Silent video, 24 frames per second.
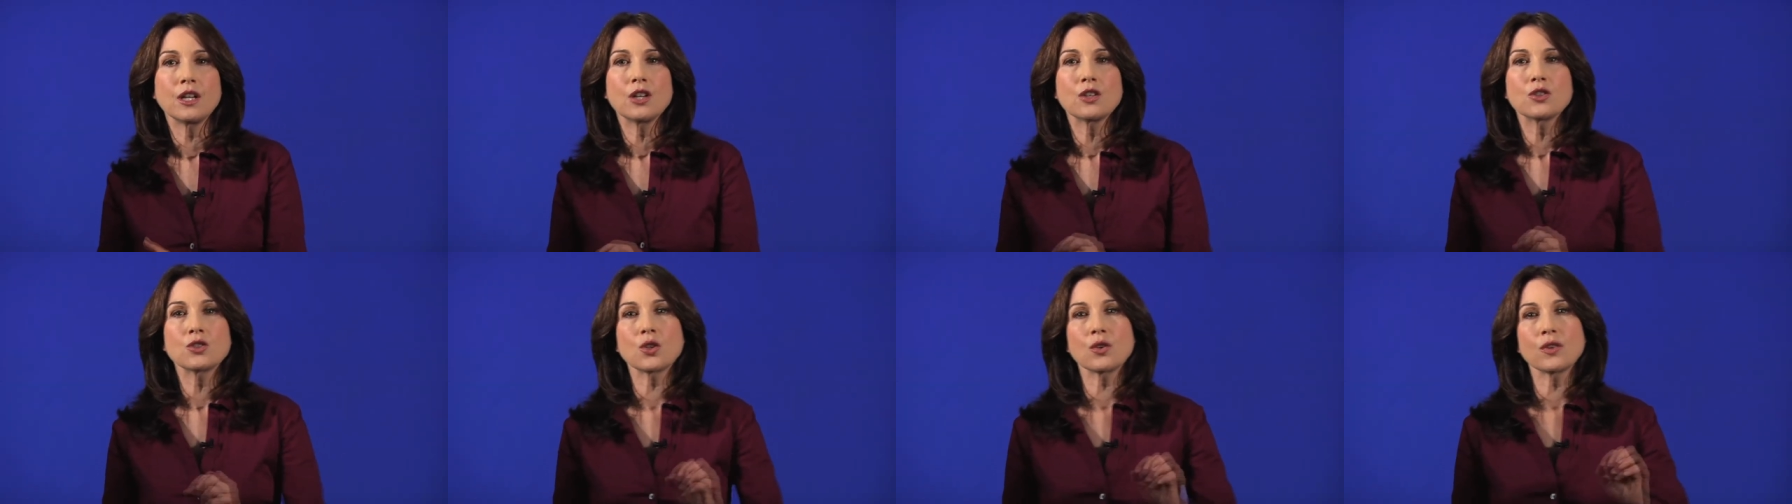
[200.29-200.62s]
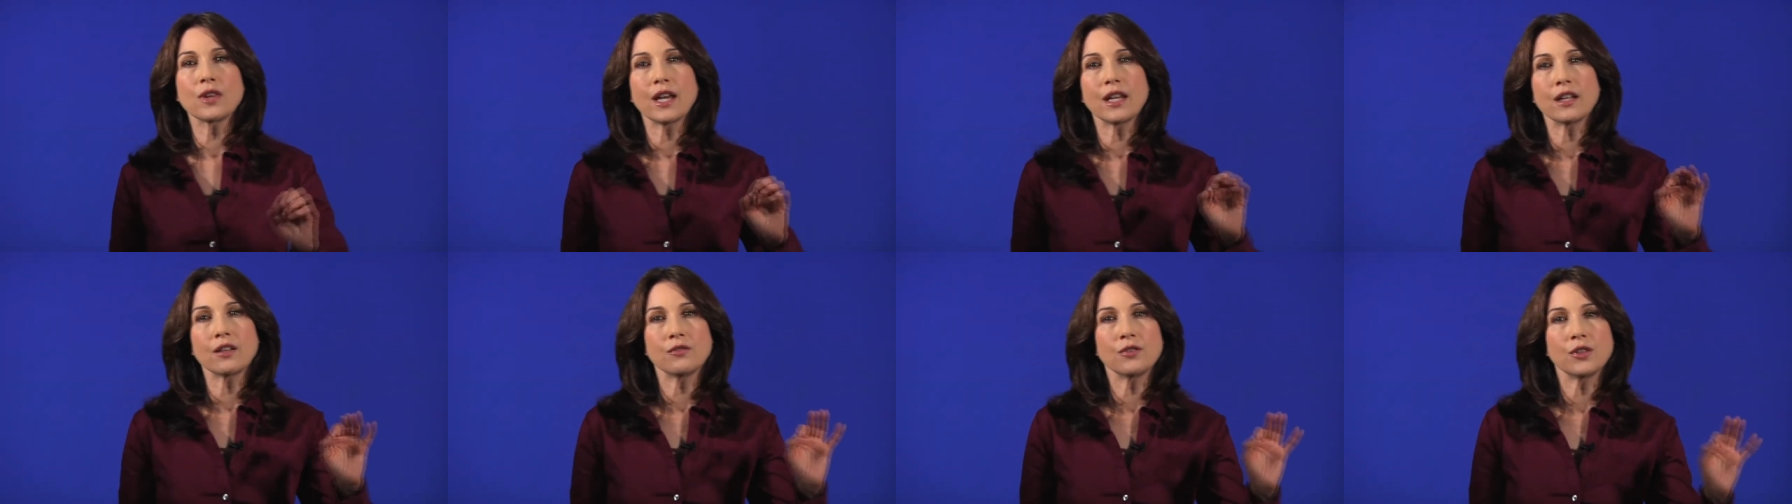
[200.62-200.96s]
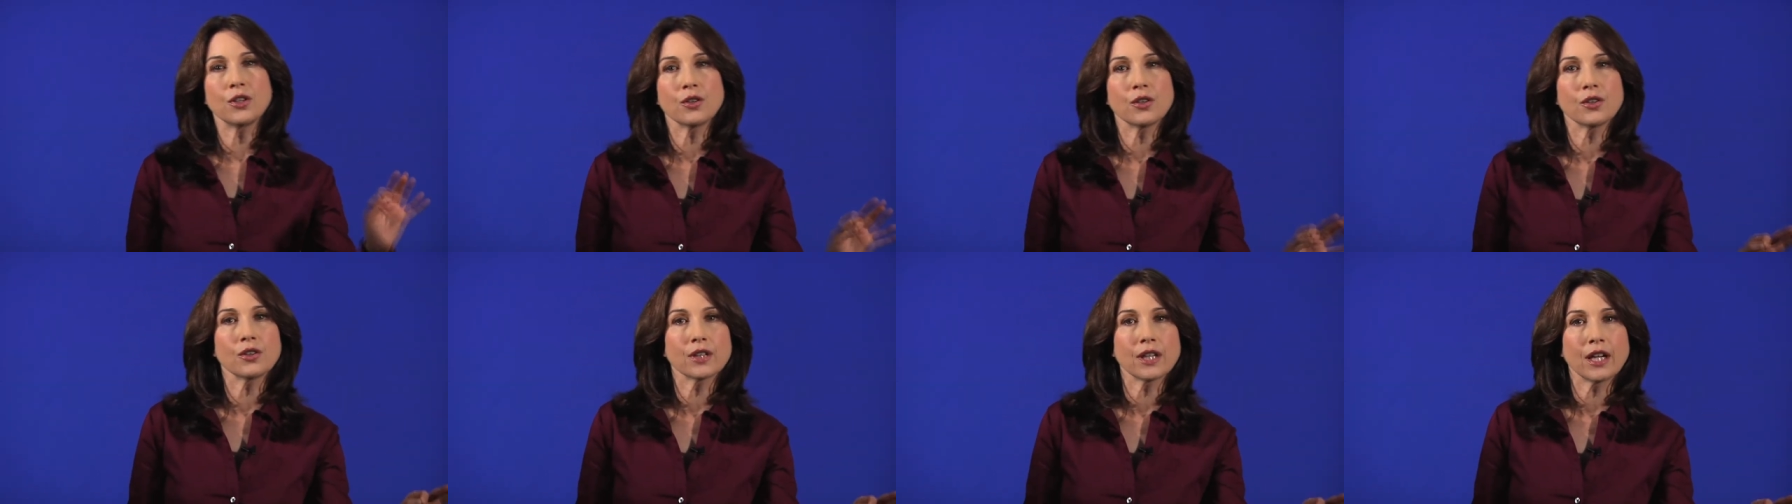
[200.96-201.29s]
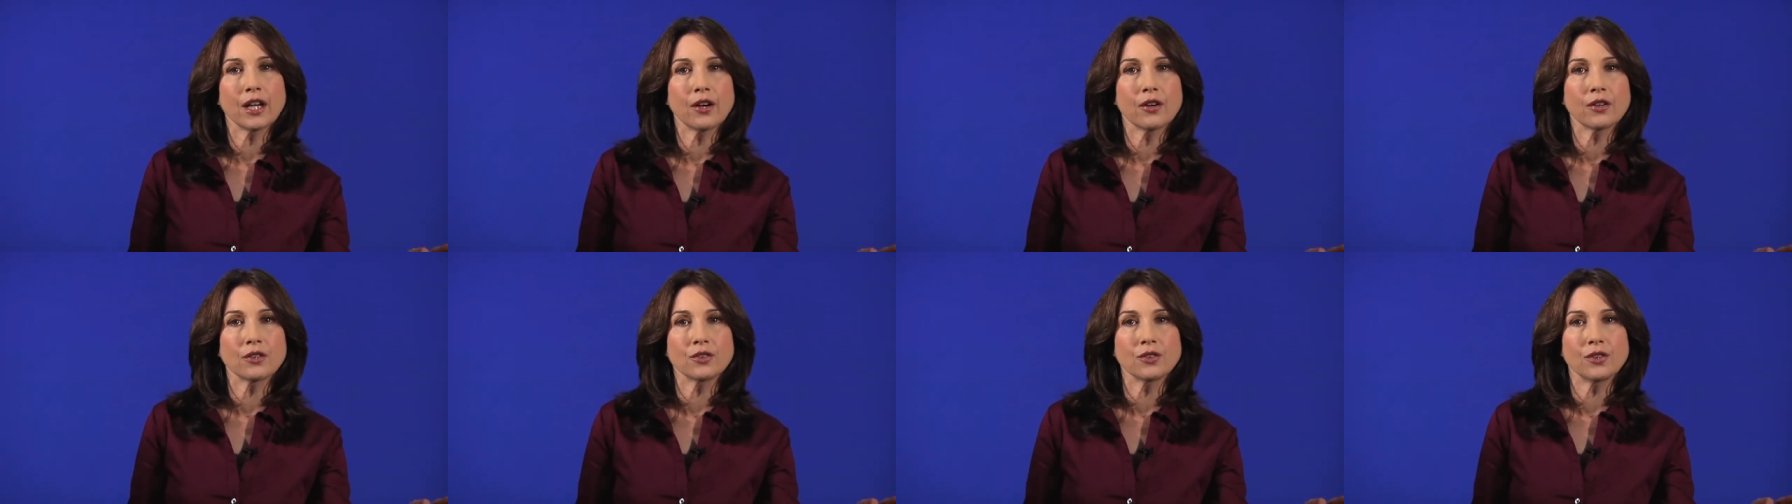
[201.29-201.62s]
so that if your
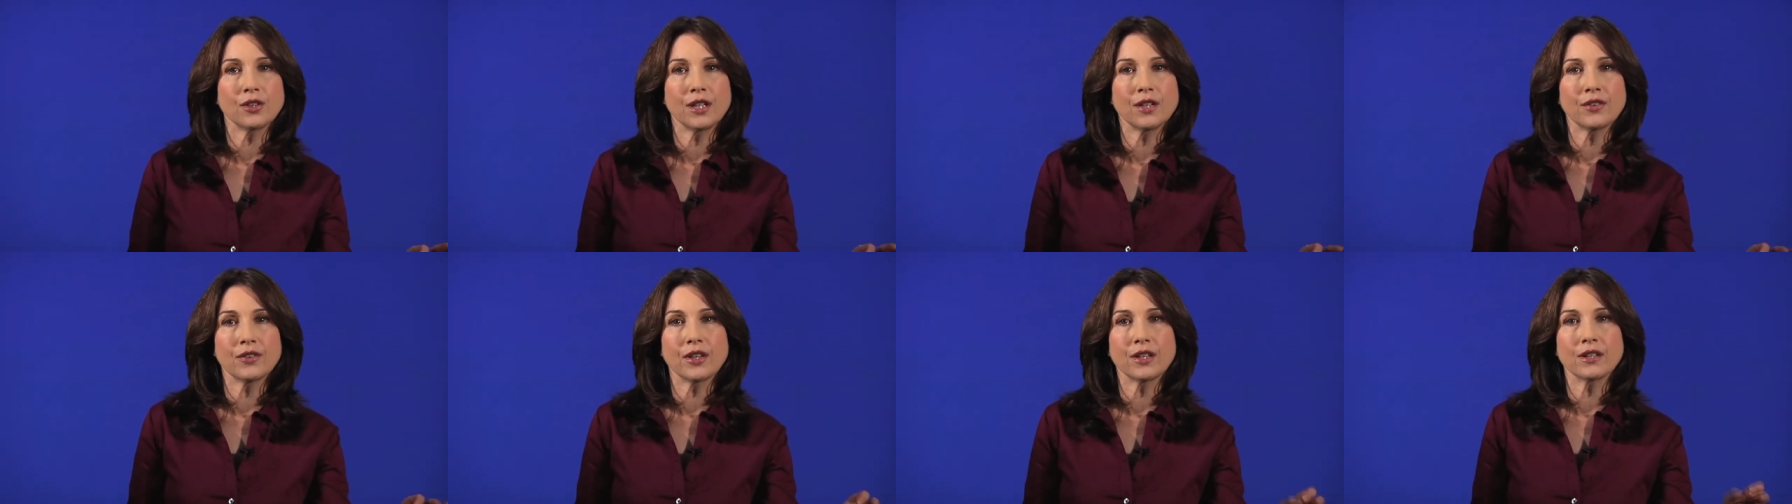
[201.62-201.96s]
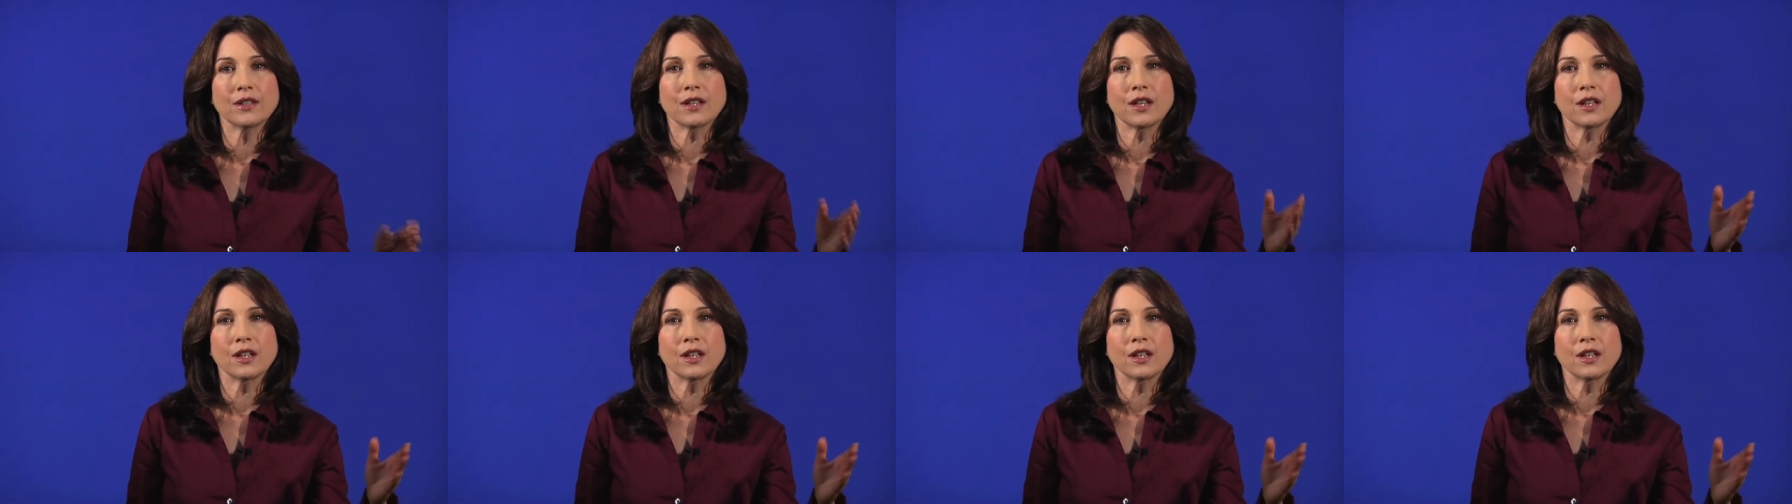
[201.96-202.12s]
character isn't